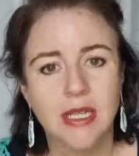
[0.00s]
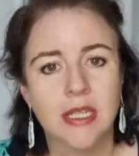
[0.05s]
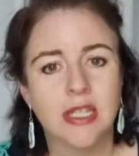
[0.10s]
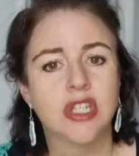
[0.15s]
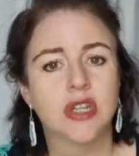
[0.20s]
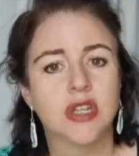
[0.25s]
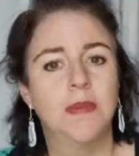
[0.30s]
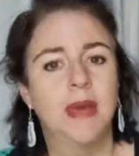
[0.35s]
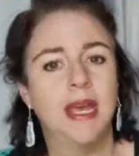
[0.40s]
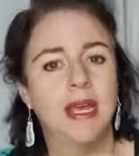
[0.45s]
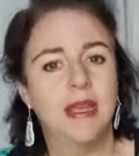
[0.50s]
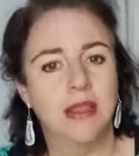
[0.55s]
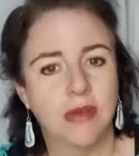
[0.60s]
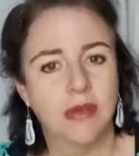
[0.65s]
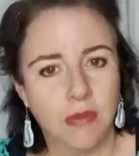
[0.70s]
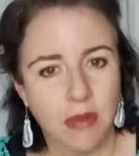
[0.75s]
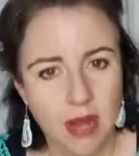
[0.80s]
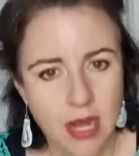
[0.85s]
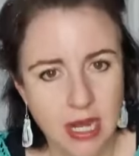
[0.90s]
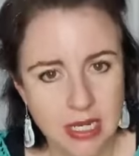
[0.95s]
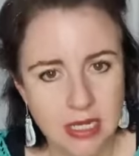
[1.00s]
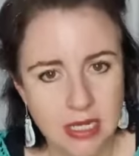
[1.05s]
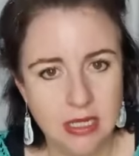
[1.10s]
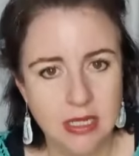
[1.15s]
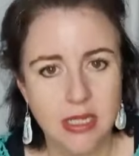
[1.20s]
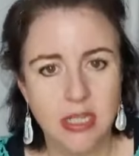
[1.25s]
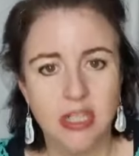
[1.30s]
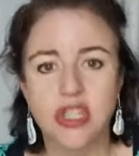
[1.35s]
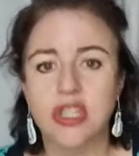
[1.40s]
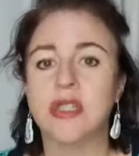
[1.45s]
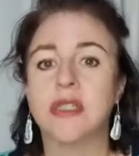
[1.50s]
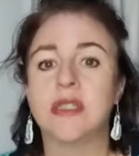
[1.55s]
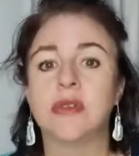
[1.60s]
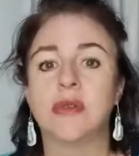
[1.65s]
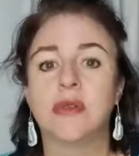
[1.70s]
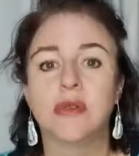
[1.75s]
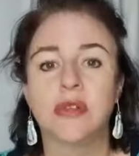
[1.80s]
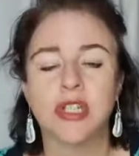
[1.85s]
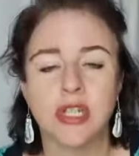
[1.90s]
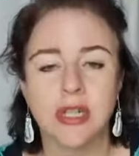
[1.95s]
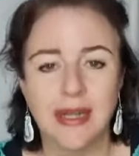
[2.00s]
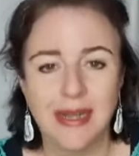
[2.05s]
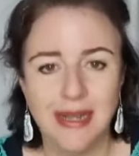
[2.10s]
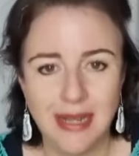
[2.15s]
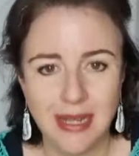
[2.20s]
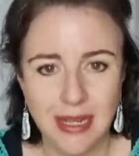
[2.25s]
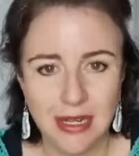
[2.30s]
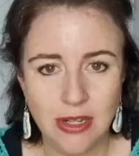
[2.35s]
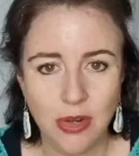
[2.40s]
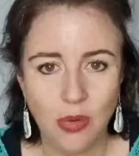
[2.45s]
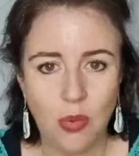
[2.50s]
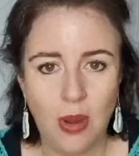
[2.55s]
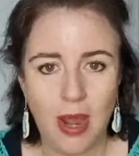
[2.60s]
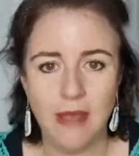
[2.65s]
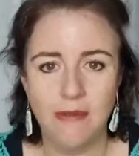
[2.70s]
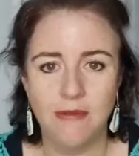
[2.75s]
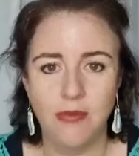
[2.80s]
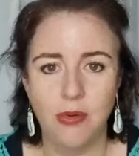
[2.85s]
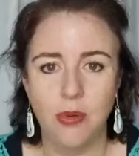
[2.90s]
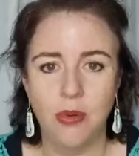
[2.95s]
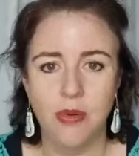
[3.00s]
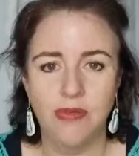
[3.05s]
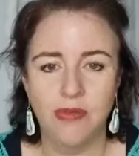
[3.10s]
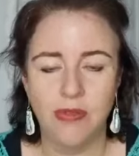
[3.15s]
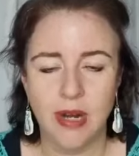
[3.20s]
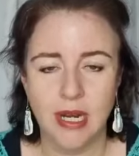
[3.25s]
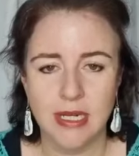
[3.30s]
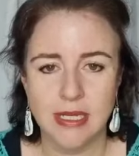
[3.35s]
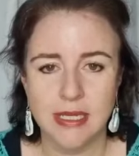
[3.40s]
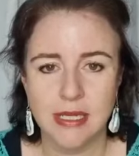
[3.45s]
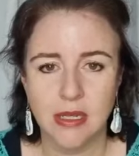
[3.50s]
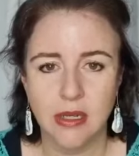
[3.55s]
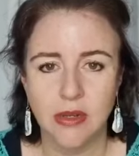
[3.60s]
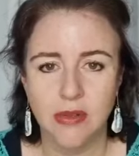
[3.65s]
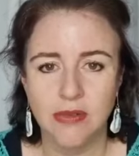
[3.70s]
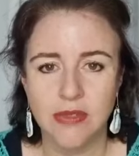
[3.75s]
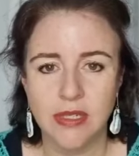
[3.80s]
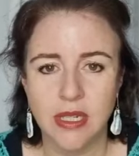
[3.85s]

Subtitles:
to make the right decisions or to lead the way forward for ourselves.